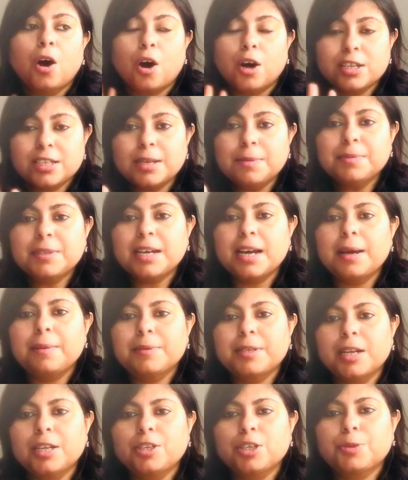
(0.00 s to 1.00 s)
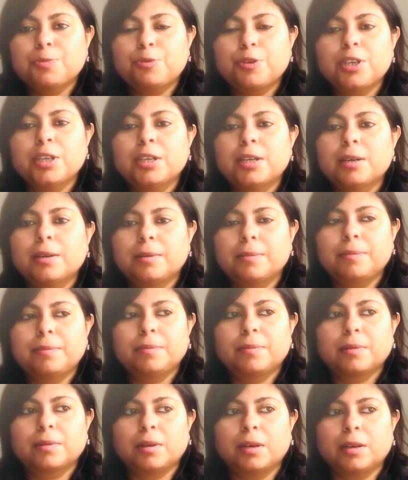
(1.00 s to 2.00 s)
Or sometimes I'll just put in a
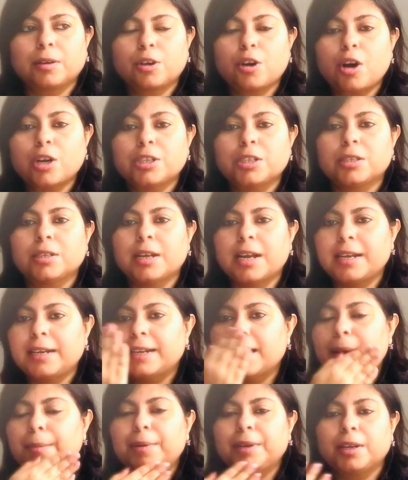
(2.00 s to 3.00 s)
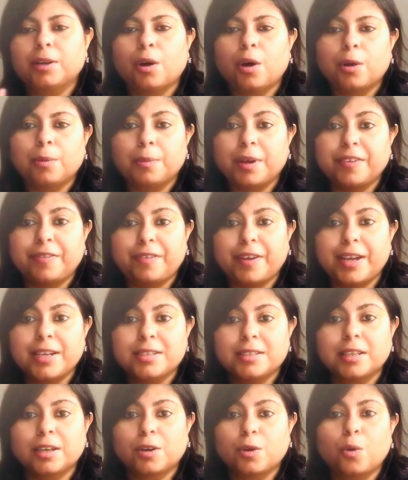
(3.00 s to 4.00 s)
cotton and dab it on my
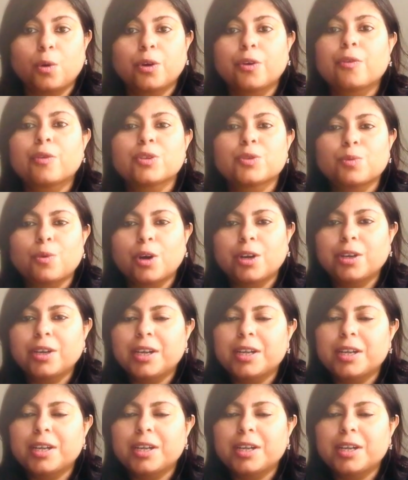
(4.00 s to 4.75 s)
face, the cold rose water.